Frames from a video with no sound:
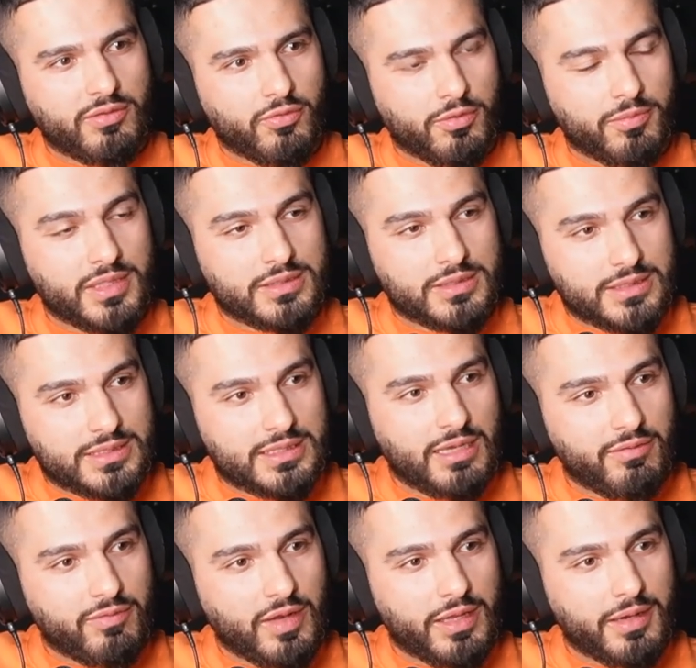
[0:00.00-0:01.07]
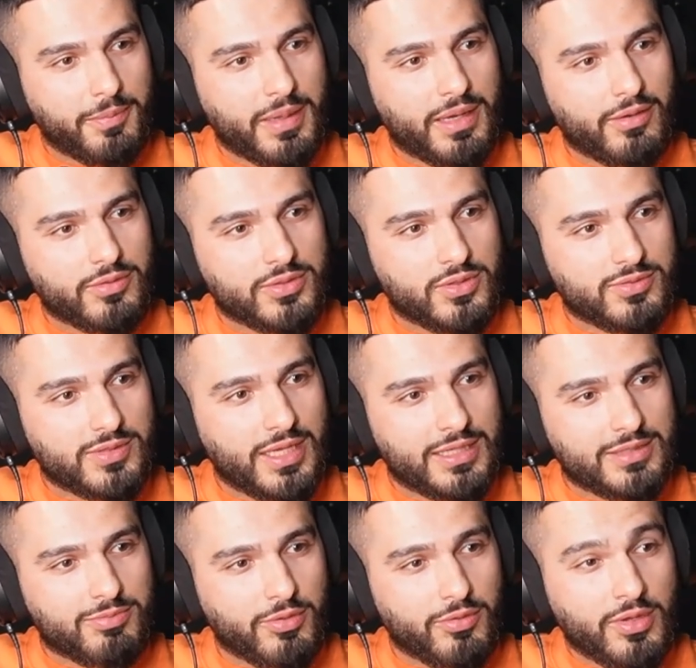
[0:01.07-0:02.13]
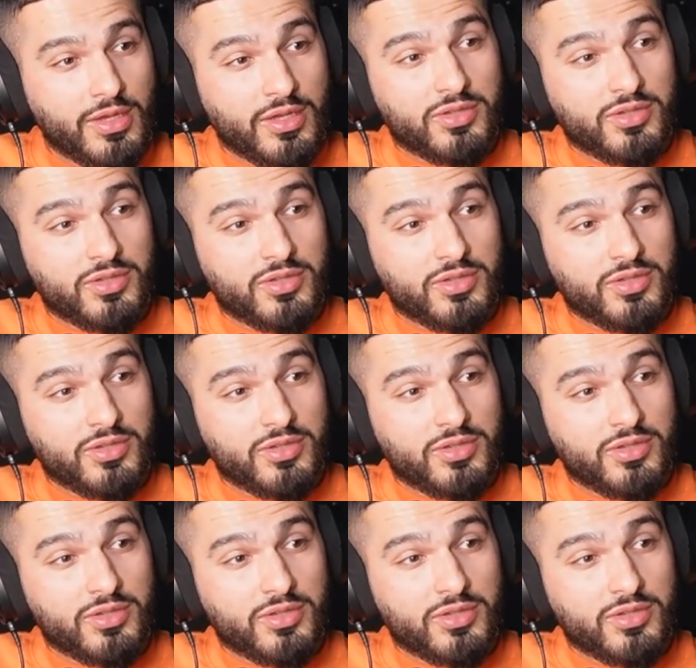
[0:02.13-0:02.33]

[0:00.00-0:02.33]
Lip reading: for a bit to save like the power reserves it has, bro.